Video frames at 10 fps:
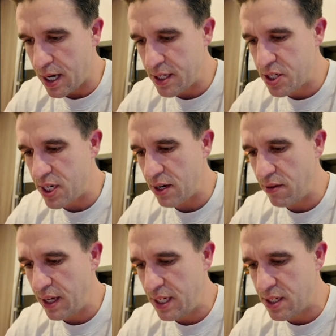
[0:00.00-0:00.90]
I
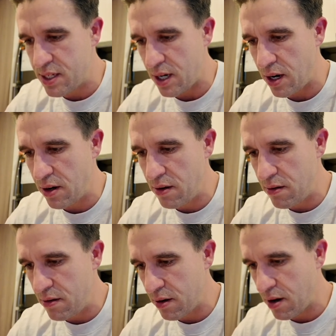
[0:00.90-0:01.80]
generally don't
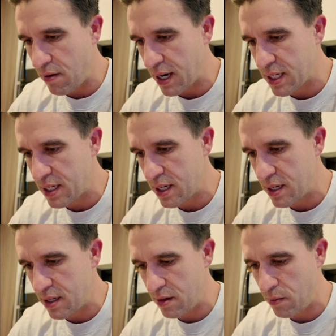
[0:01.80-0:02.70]
correct
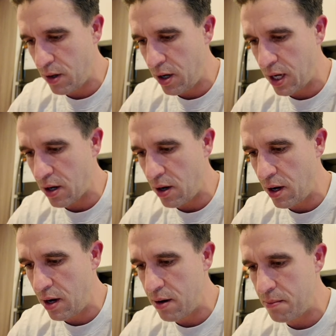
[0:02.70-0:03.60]
the wording on
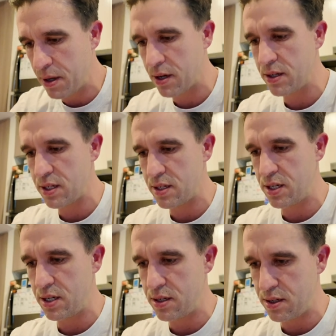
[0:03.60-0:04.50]
it because it's
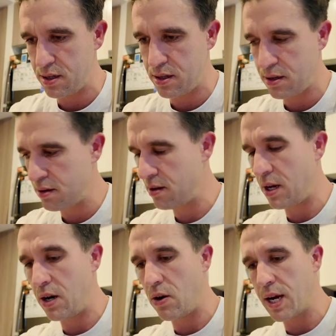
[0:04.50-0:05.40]
just
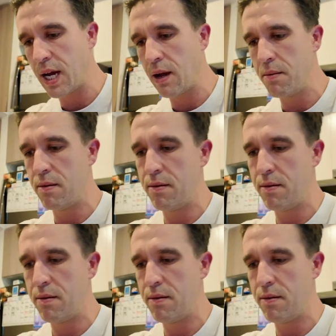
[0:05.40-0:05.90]
annoying.